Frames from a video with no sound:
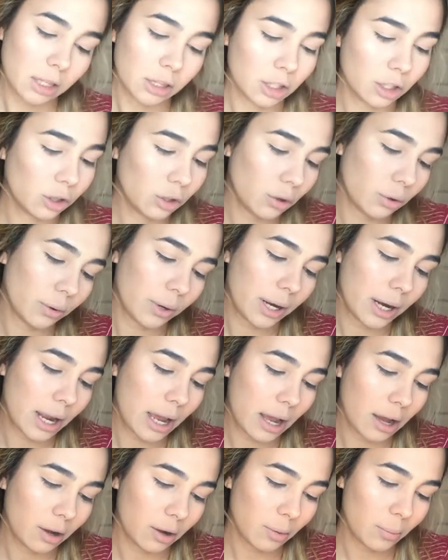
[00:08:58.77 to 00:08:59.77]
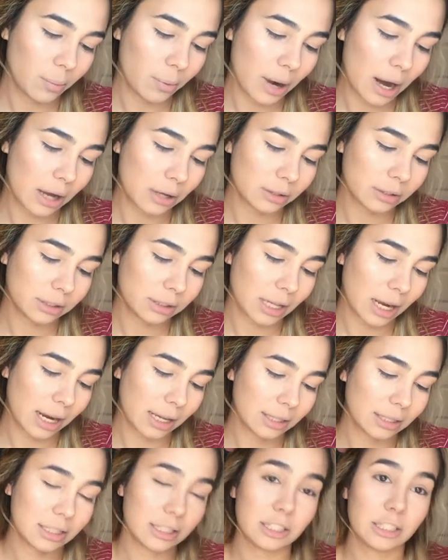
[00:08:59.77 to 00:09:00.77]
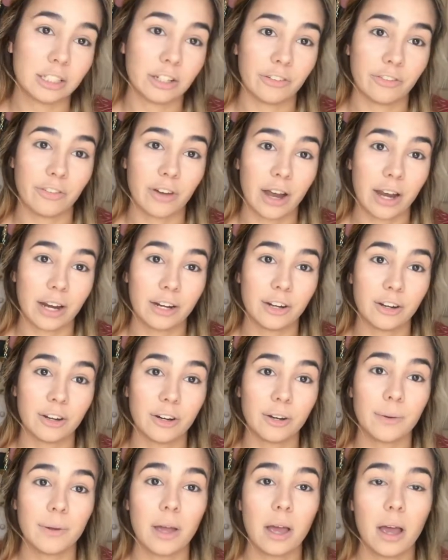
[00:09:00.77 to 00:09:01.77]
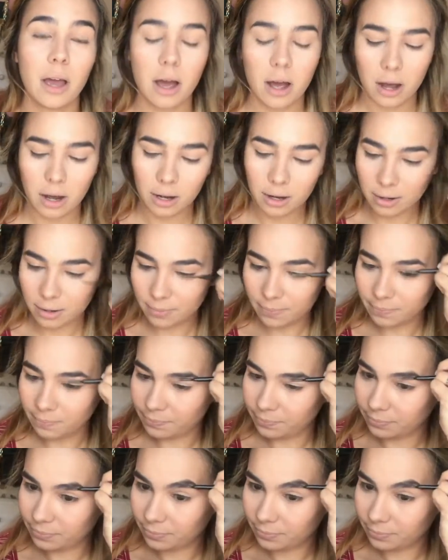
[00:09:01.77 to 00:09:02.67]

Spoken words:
L'Oreal Brow Stylist Definer. I'm